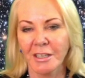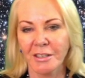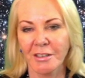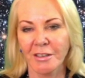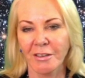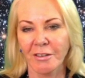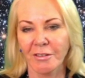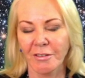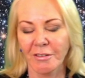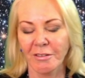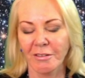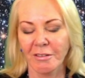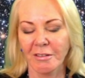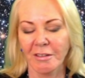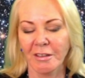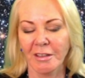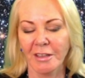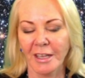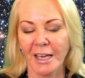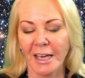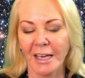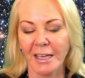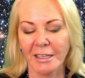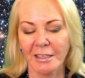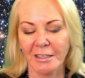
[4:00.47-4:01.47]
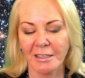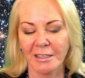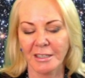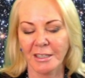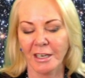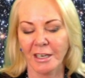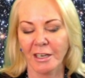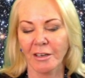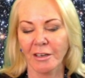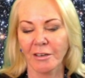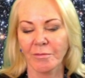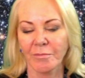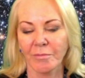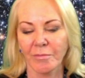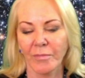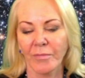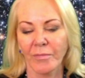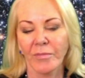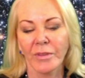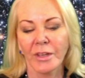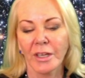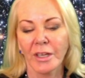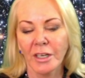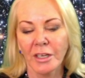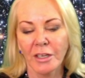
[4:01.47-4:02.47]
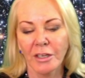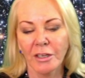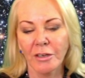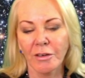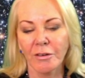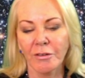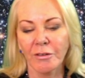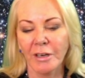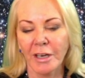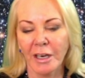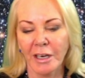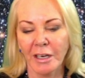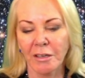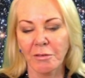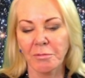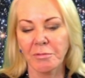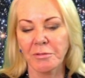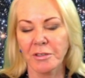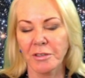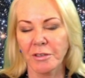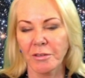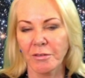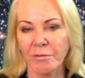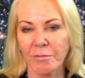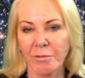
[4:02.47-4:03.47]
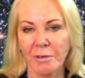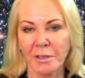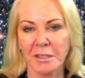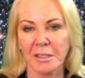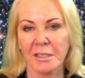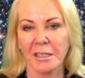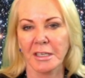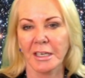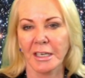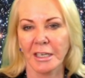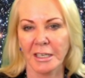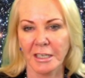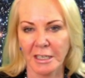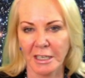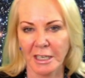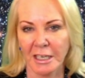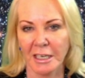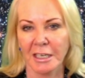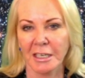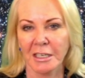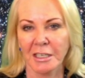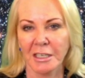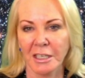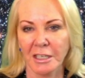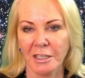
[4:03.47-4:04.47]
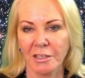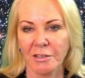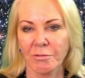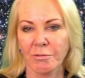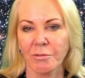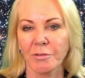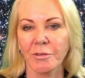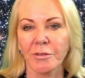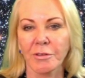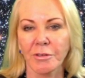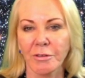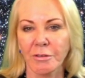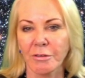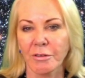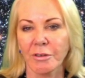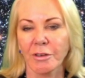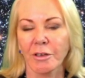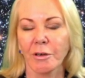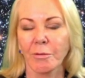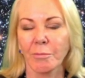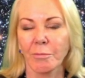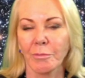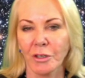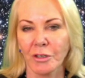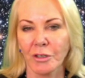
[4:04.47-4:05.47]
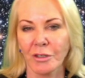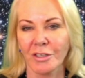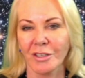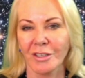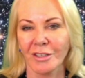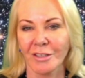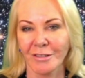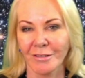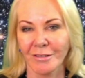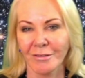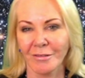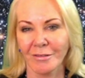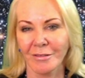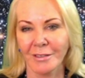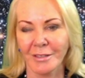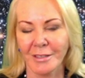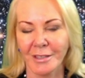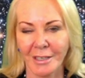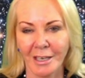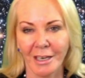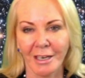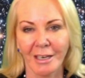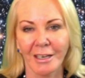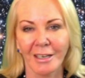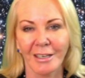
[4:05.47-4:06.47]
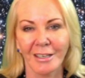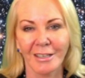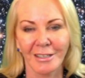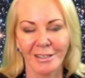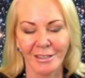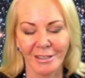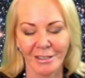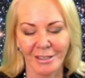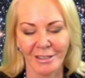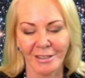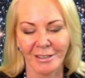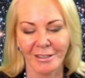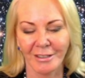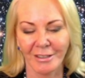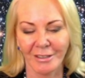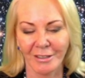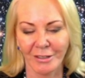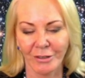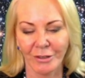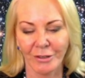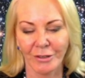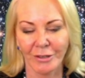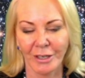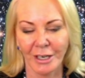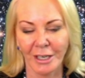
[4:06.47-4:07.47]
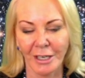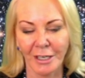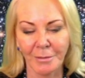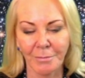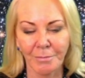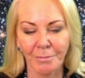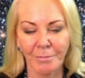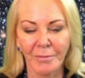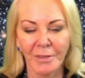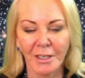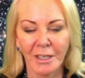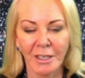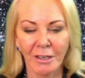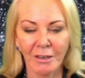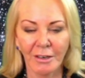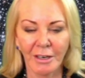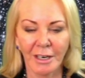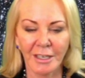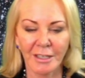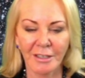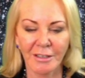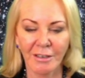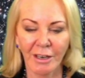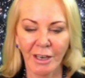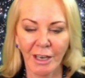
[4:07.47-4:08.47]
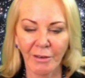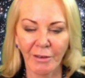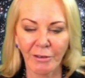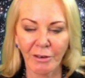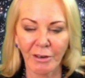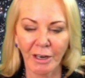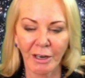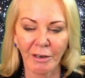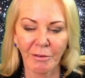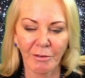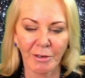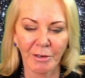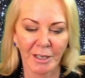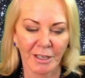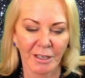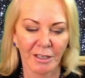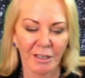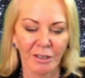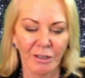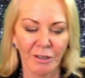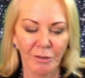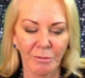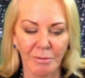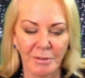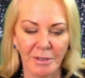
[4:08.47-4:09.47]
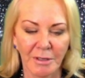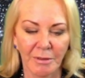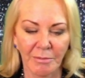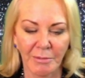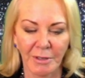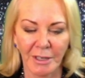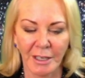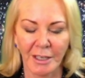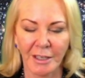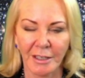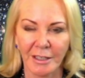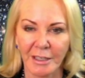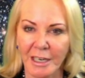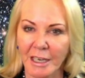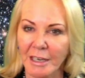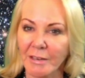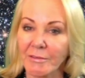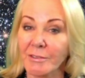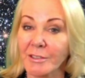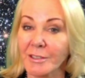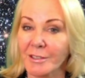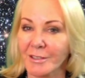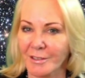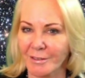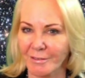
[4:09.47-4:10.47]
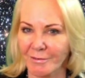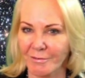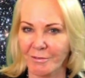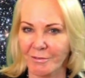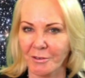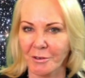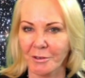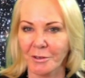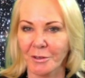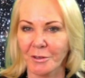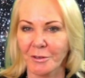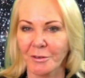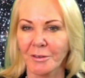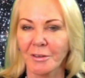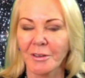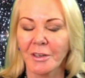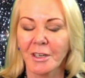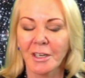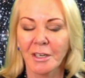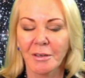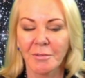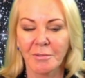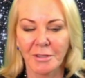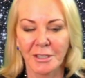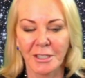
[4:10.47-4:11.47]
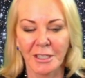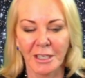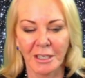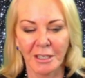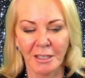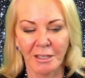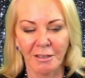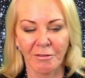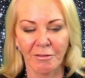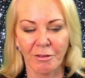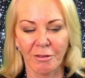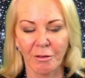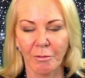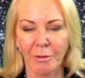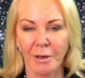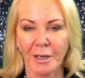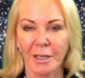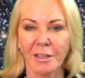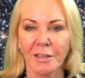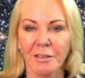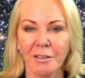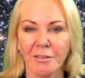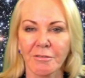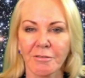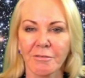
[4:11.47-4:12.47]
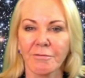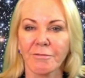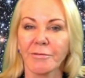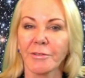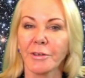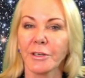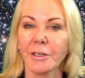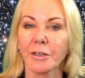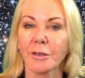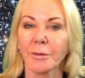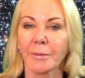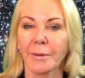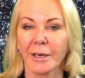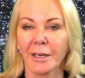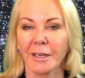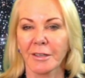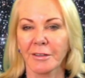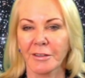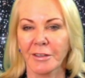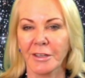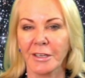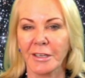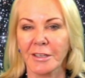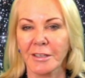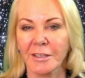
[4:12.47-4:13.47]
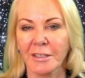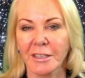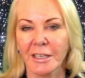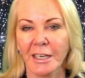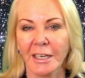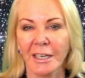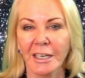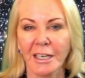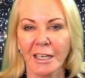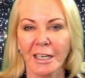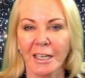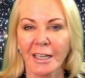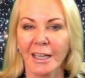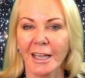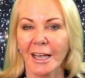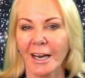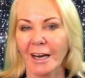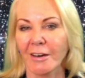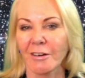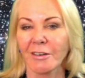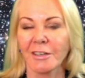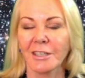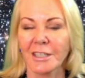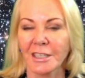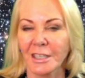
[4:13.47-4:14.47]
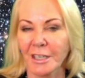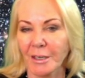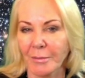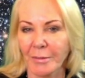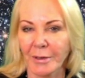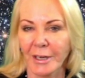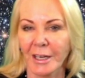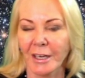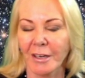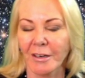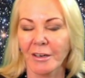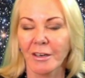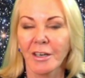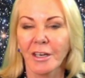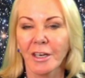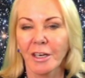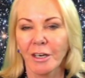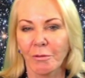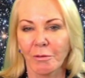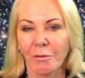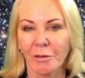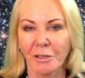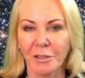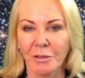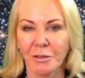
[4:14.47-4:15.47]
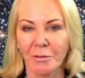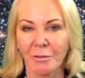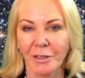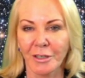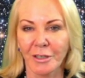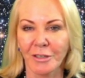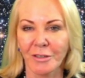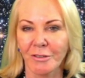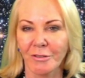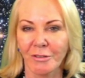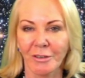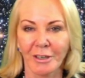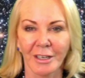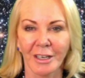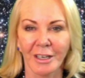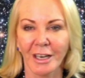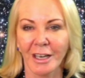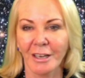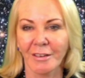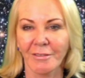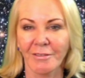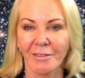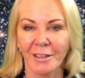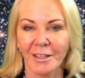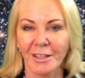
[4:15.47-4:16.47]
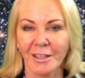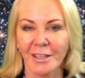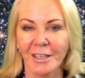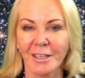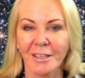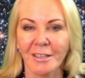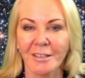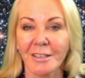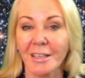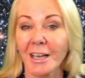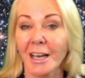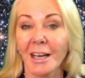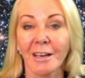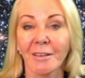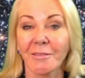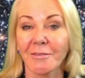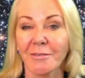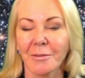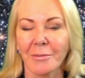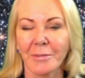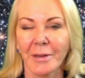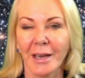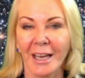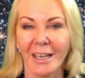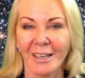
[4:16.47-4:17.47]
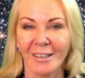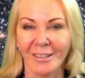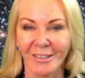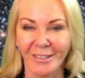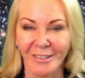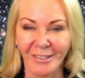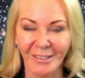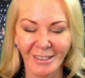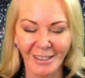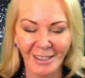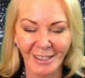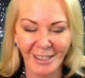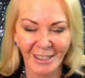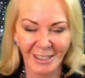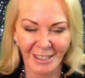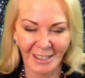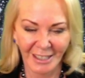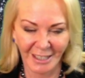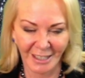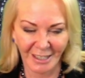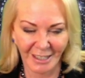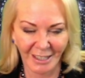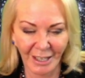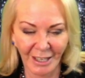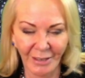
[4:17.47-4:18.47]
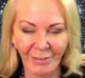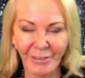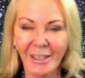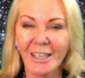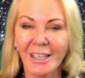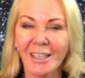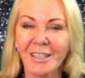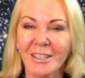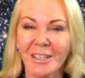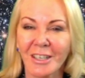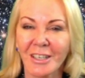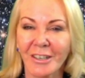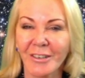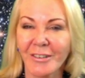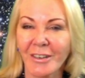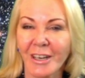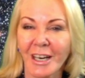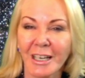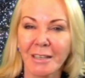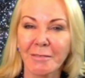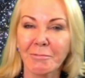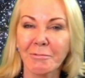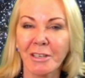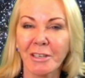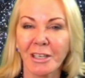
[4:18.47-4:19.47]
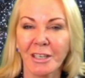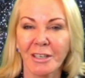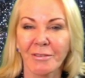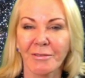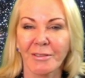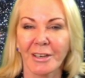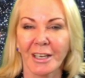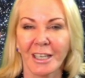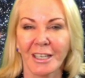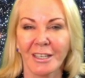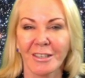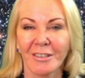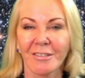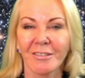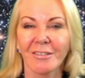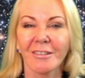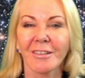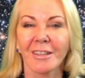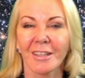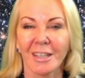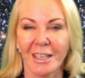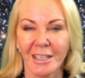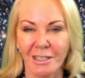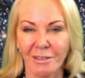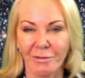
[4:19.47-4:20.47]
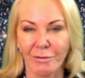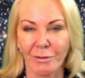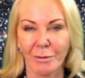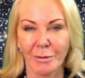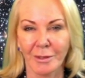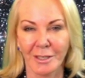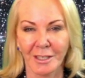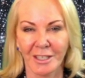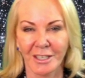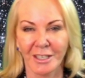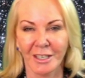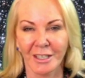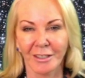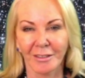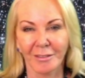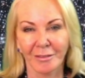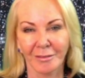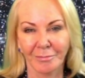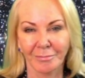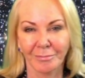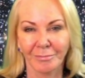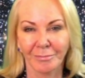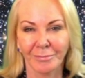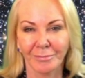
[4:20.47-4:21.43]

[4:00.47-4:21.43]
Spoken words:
so that helps you once again to get in touch with your emotional side. All right, so have a great week. I hope something uncovers for you, particularly with the way that you feel about things. Getting clarity about what you want to do in life, I think, is half the battle. Love and luck to you. I'm Jennifer Angel. Thanks for watching.